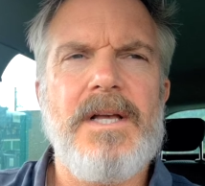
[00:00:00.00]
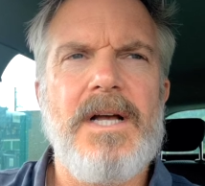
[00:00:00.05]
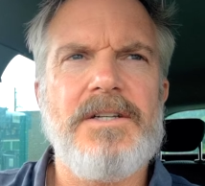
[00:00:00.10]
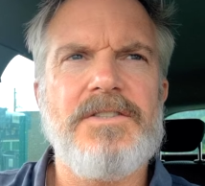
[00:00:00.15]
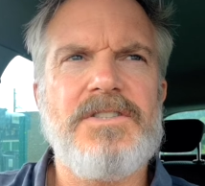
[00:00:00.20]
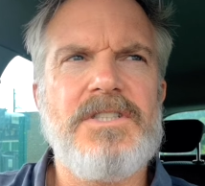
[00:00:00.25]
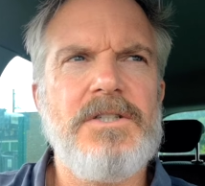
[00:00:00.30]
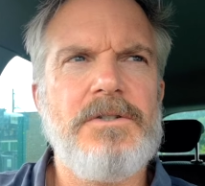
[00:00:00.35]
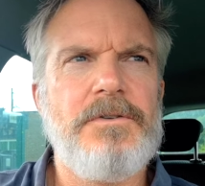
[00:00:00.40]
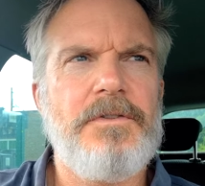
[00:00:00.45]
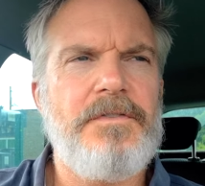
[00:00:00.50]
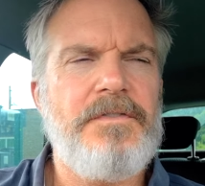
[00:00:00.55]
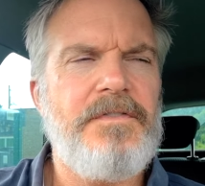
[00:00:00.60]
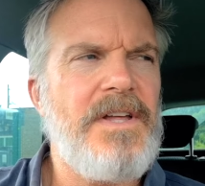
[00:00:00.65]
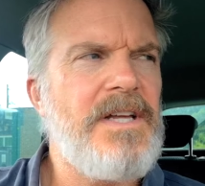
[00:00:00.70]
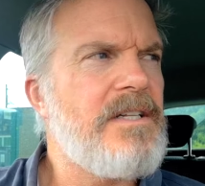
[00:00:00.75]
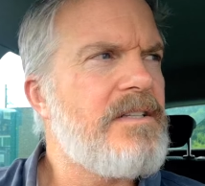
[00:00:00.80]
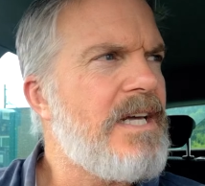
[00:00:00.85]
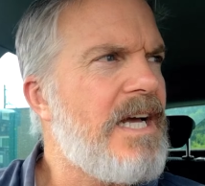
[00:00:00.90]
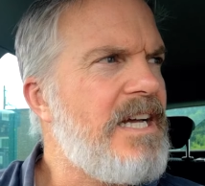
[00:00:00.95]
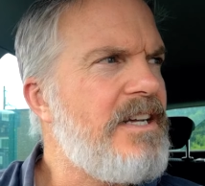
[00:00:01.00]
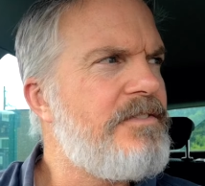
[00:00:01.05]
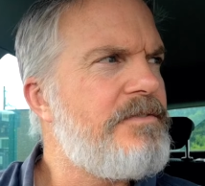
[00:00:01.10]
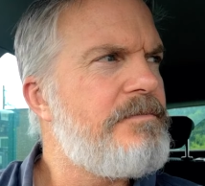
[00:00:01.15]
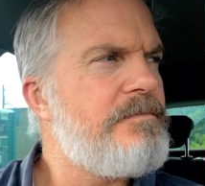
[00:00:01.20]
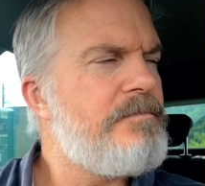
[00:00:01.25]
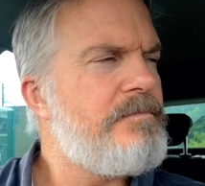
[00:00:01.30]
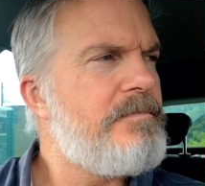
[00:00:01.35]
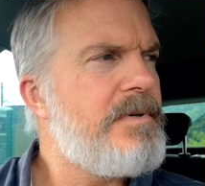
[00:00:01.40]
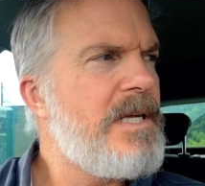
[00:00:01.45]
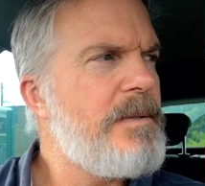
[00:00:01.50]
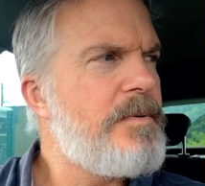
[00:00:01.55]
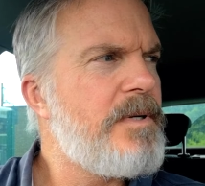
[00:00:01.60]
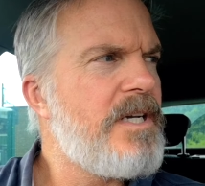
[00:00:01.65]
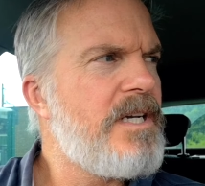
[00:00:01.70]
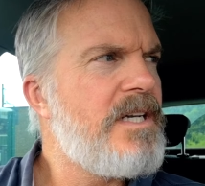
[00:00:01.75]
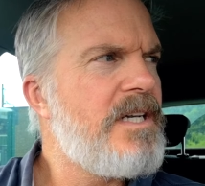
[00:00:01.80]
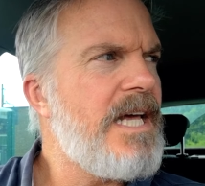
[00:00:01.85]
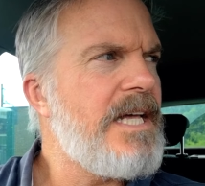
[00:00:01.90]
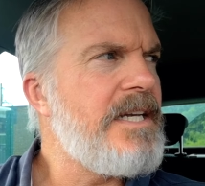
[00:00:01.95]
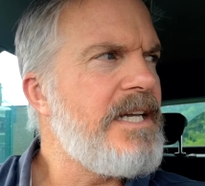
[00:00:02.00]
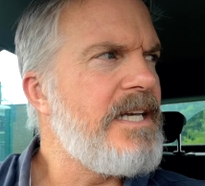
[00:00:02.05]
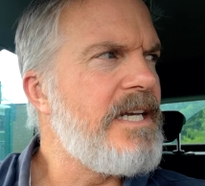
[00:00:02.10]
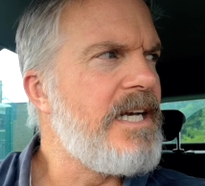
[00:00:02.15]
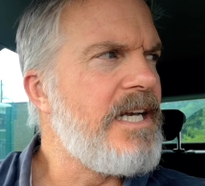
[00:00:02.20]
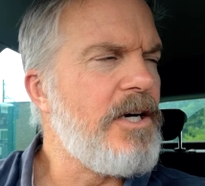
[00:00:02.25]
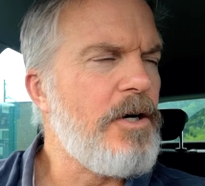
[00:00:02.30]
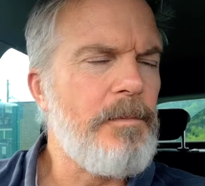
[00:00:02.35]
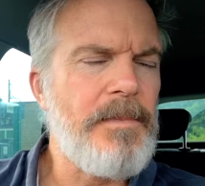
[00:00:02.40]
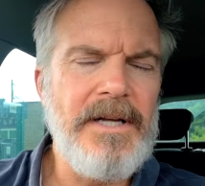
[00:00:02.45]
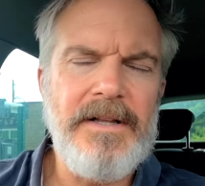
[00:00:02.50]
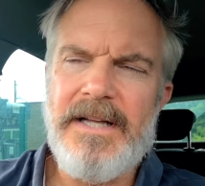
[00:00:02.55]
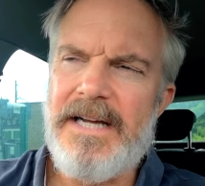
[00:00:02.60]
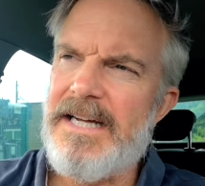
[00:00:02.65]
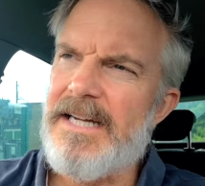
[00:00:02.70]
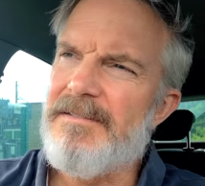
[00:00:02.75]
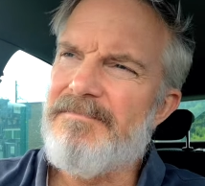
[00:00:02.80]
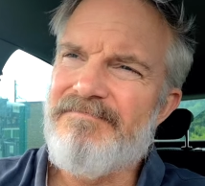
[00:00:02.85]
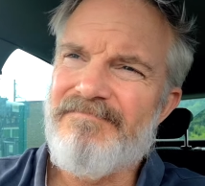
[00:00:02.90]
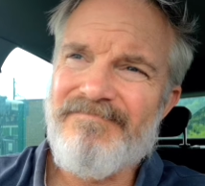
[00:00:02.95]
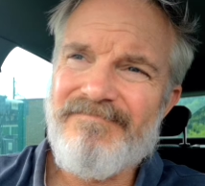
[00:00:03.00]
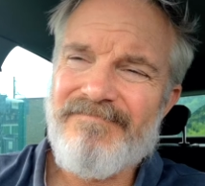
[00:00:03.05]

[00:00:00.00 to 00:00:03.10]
I still think that if people had lent in a little bit there,